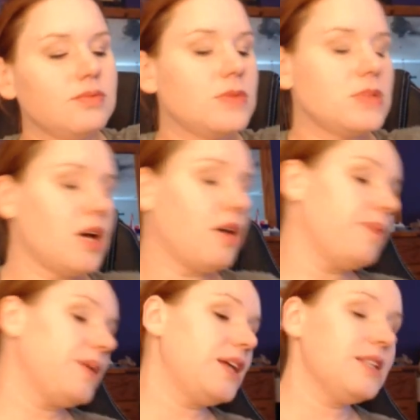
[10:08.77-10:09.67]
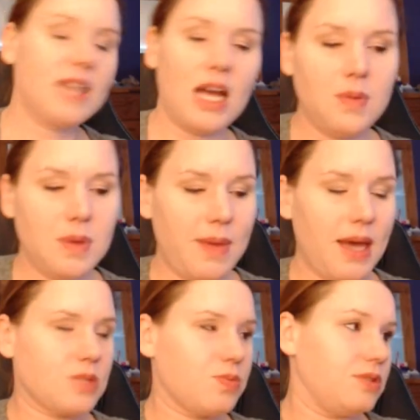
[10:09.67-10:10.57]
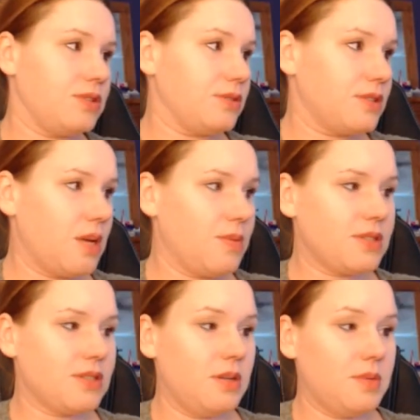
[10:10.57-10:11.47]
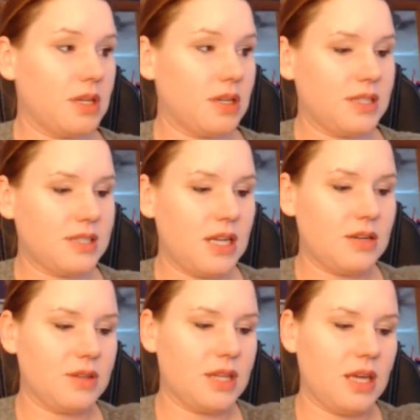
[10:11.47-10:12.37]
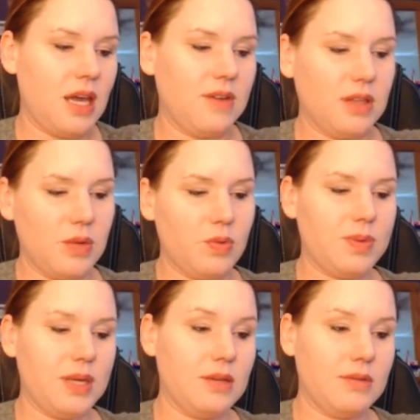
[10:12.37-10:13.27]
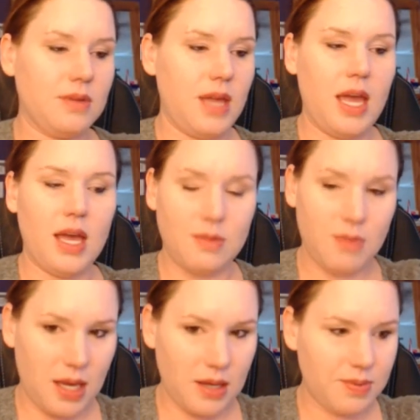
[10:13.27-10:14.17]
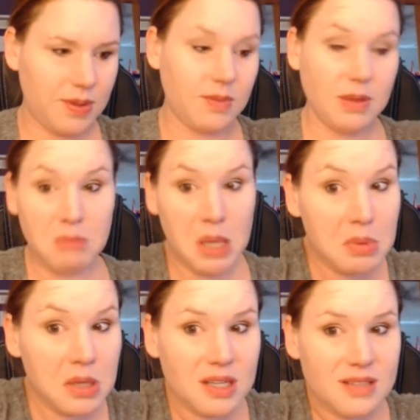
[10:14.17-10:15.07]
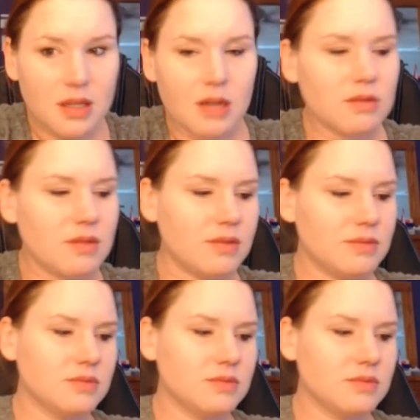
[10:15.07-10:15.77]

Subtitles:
So, I mean, it's got to be mass-produced, I'm assuming, because I don't think everything would be handmade. But, I mean, maybe it is. I don't know.